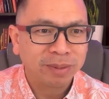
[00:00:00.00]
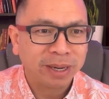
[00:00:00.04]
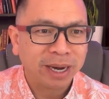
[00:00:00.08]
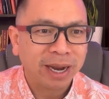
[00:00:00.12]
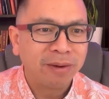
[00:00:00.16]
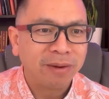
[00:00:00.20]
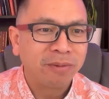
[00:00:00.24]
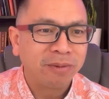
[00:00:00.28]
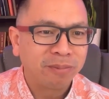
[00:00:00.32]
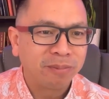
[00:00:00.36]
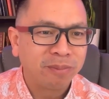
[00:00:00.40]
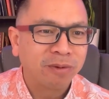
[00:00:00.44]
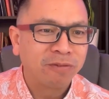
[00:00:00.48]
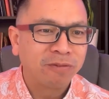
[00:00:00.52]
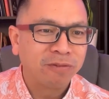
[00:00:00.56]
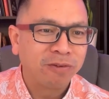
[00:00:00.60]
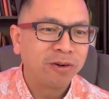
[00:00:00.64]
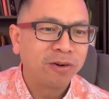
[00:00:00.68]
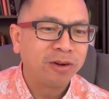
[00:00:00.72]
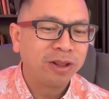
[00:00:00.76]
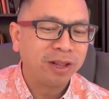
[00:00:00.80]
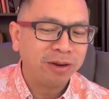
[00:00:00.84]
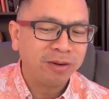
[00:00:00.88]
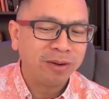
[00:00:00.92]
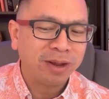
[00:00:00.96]
but I would
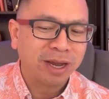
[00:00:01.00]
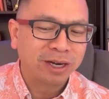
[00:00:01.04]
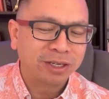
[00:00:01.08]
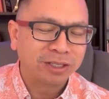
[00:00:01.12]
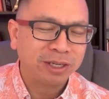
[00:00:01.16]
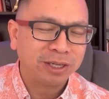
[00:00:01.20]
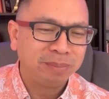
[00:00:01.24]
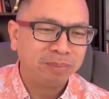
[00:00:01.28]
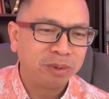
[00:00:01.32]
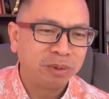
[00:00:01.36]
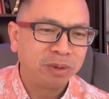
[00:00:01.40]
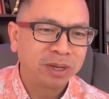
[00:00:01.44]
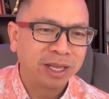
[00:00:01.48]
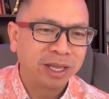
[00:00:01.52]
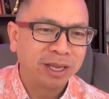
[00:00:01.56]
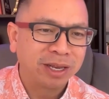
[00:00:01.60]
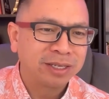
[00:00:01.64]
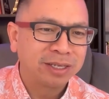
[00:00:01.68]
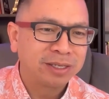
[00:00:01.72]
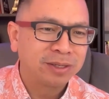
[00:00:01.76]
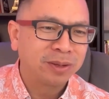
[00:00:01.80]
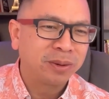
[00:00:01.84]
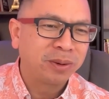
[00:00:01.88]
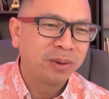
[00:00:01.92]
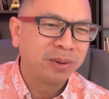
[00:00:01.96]
prefer that you actually book it,
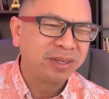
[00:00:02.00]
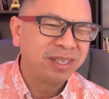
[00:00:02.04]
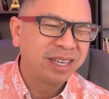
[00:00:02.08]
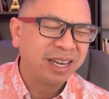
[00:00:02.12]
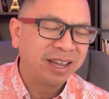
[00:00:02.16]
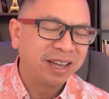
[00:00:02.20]
because hold,